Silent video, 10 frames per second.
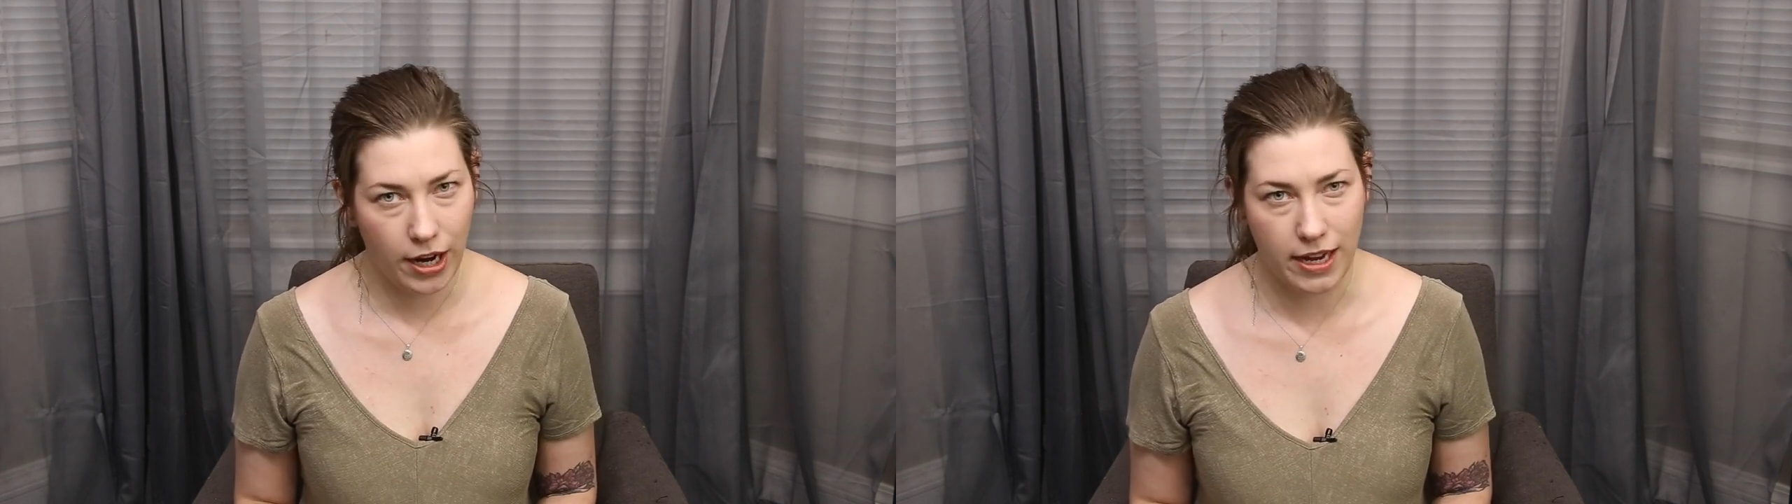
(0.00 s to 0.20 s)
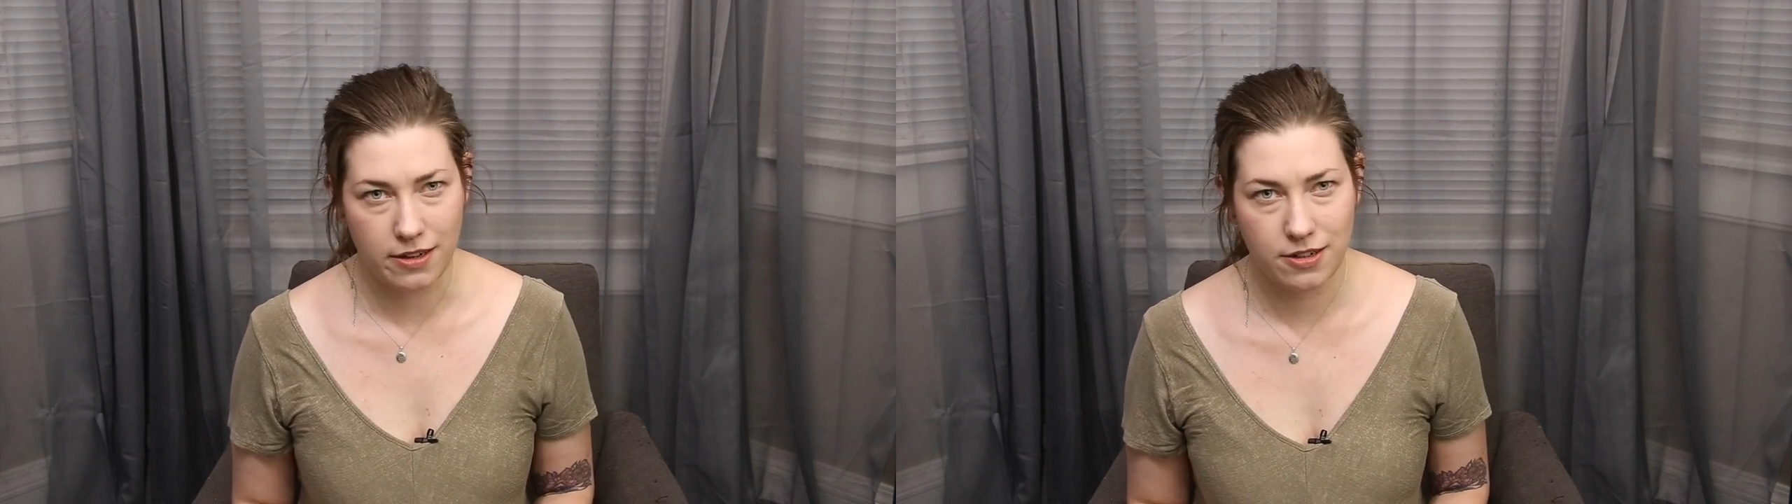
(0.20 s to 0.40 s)

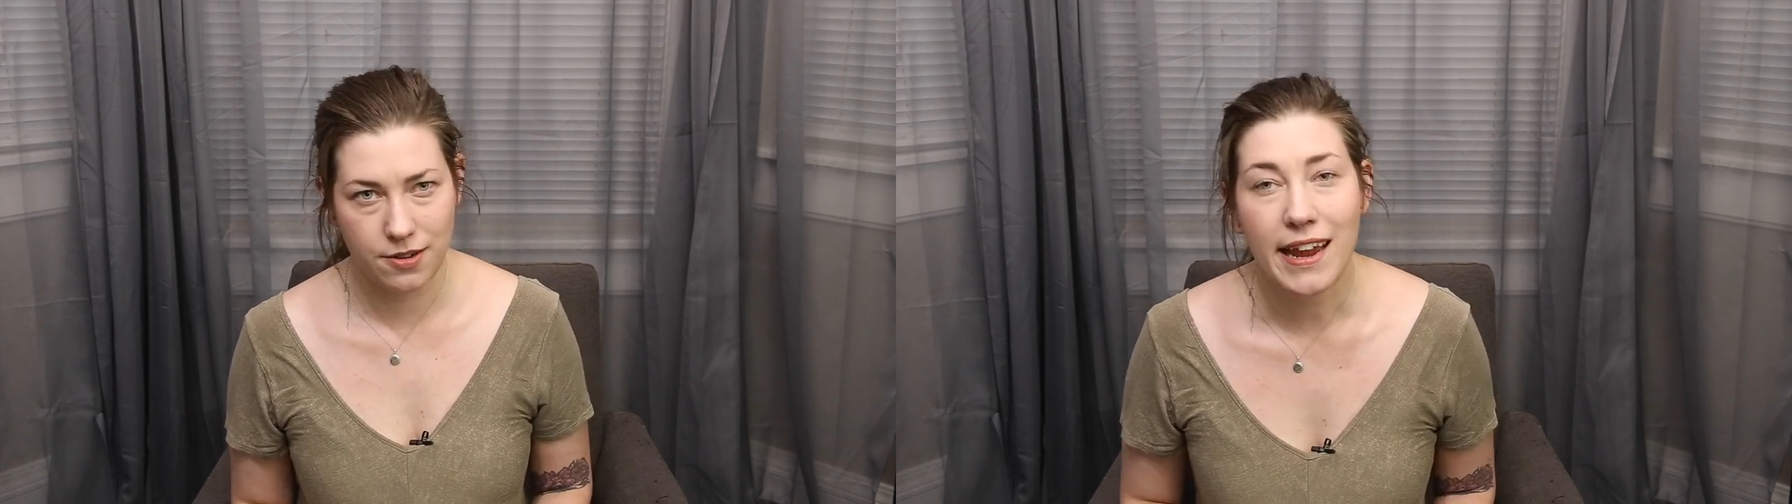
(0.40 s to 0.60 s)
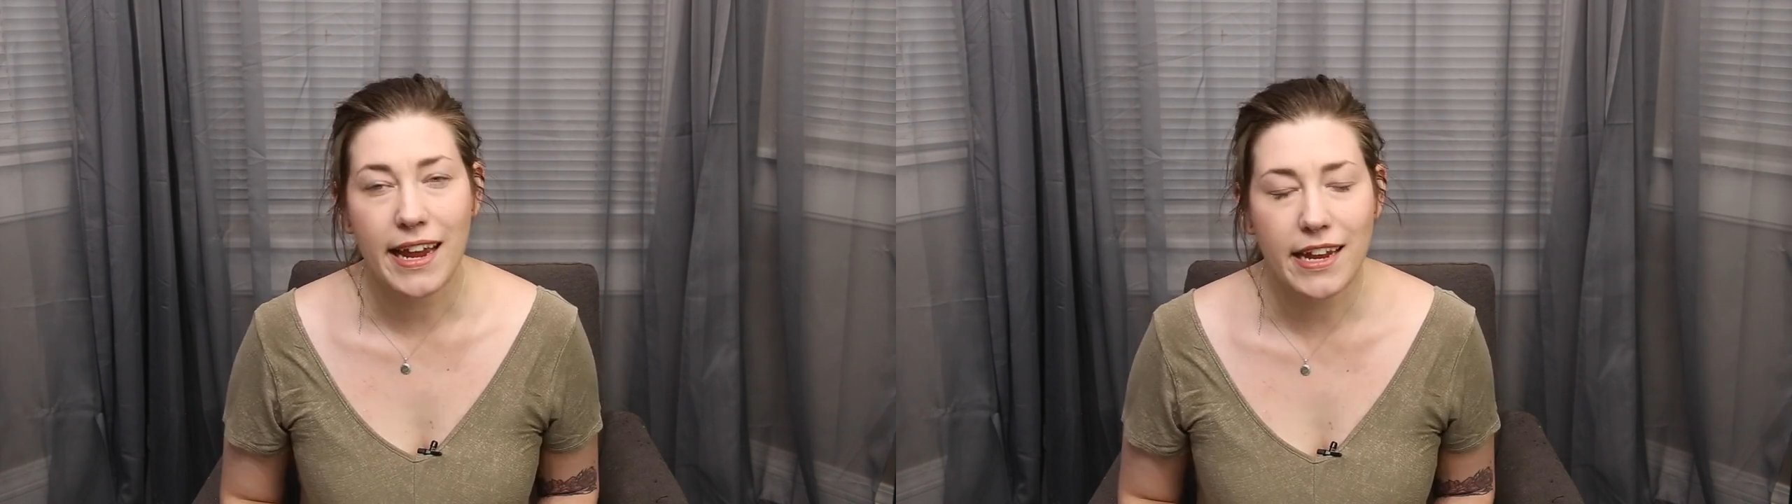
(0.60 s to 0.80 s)
hand.
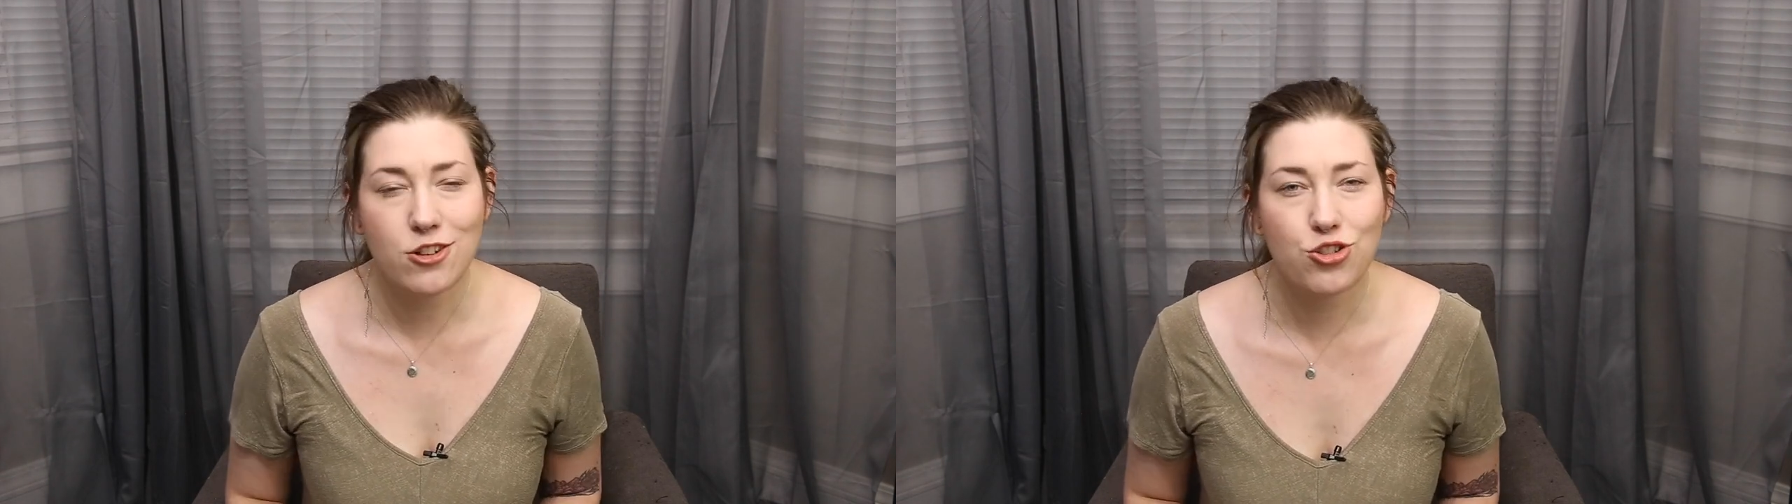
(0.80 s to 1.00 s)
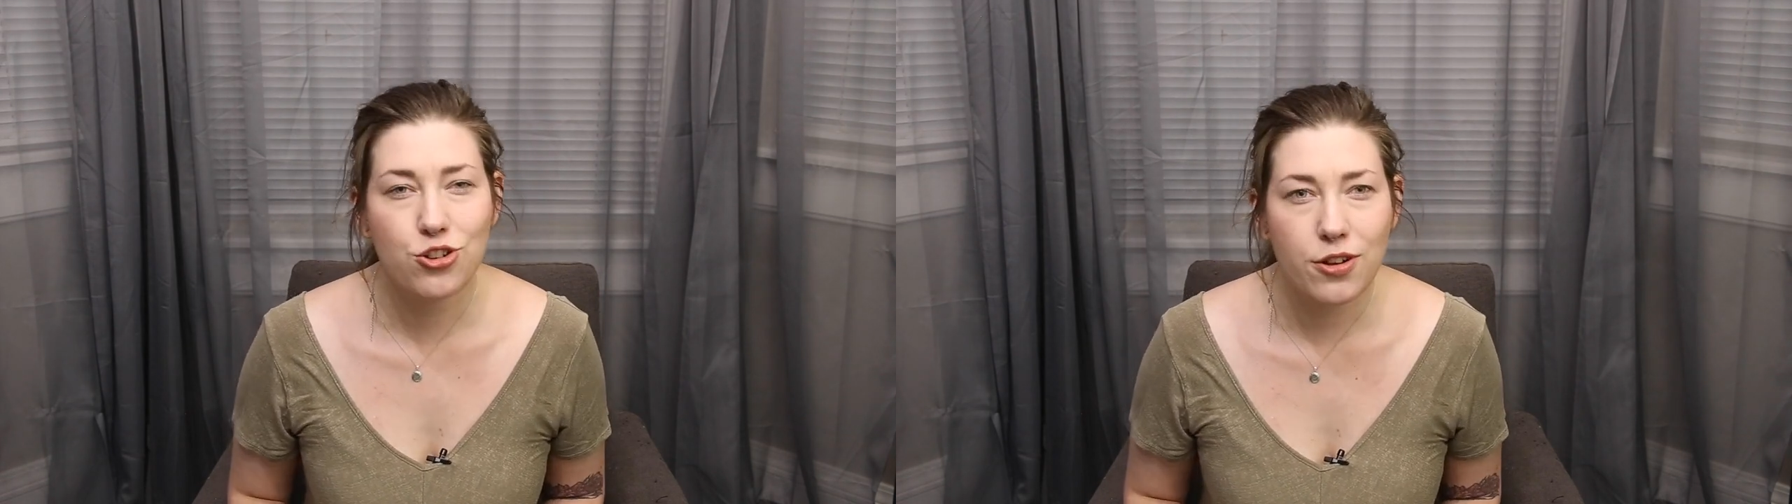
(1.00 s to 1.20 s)

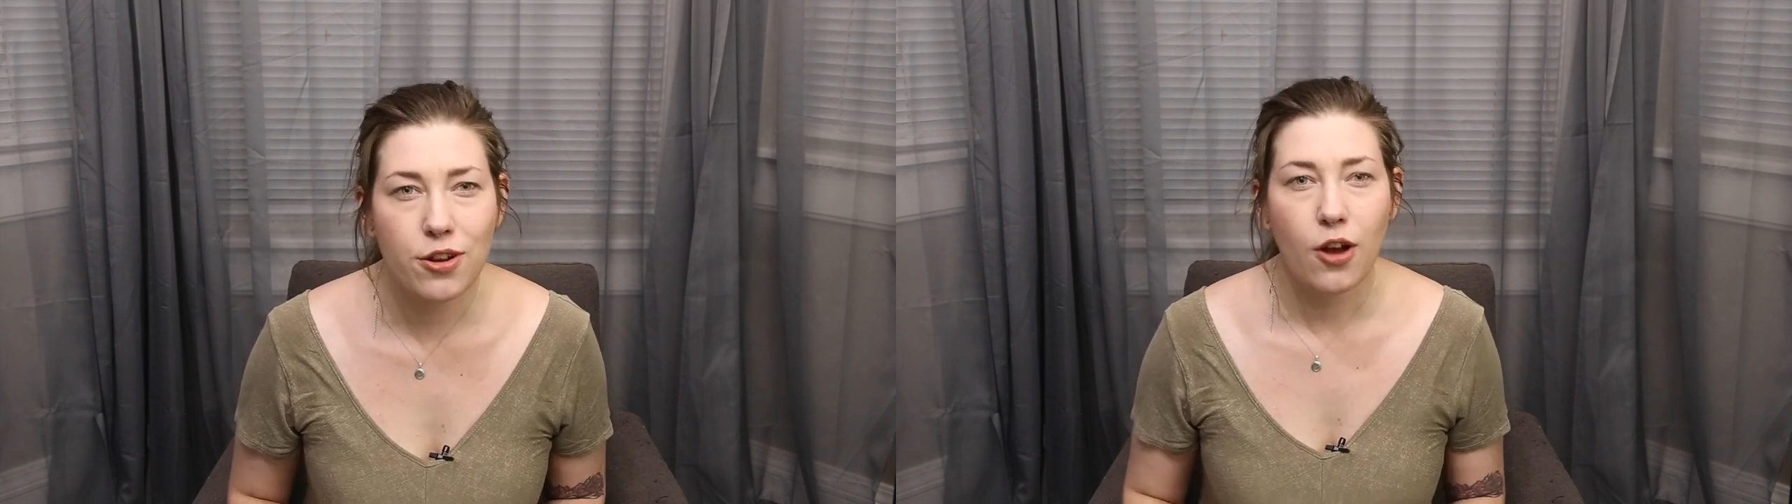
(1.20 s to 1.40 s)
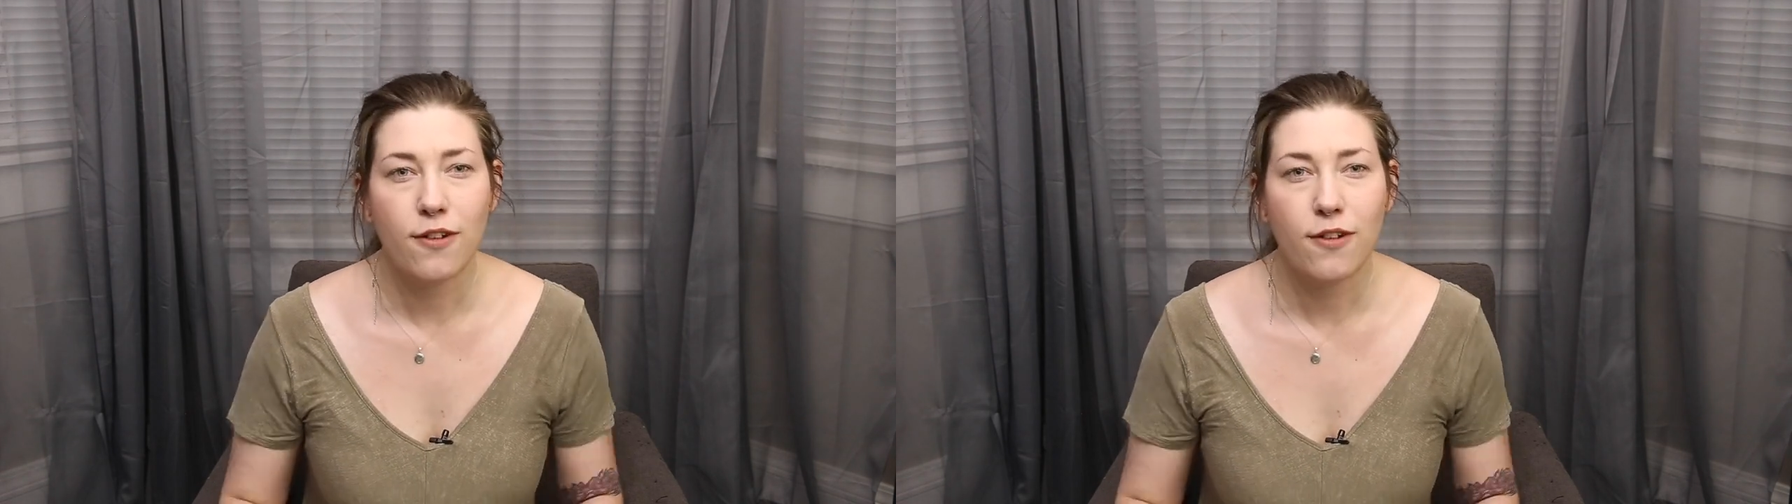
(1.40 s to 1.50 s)
It should